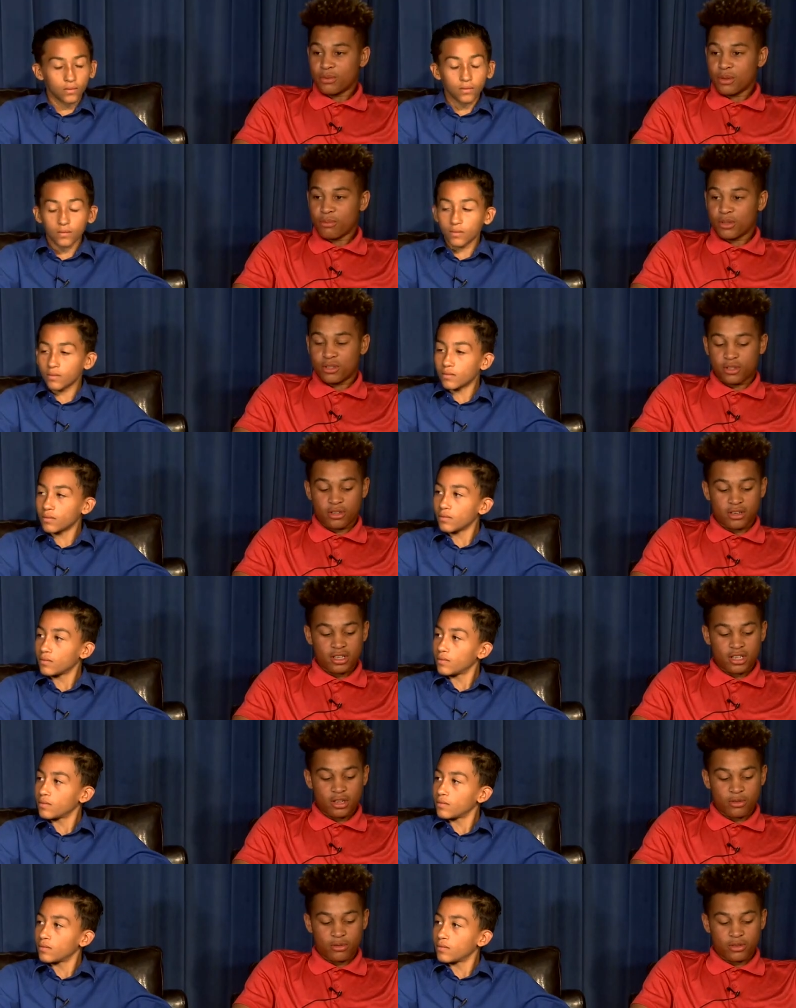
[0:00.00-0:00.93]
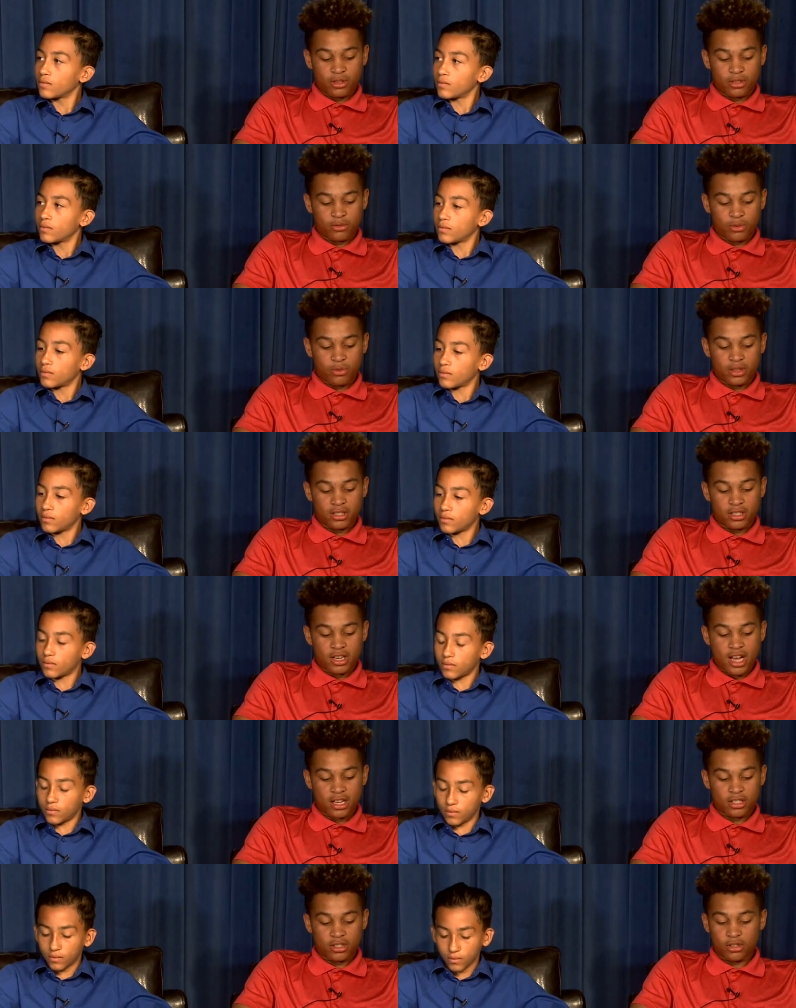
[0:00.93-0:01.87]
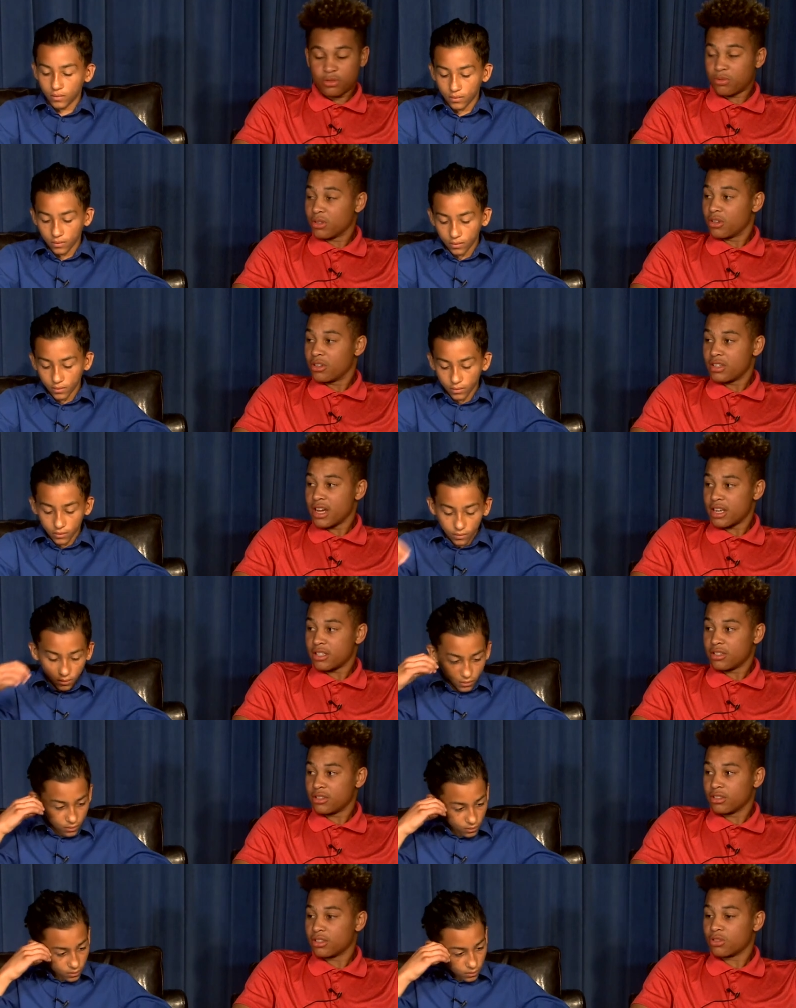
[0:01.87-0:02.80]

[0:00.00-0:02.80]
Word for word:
Speaker 1: in Missouri, it was we went to nationals. We go to nationals.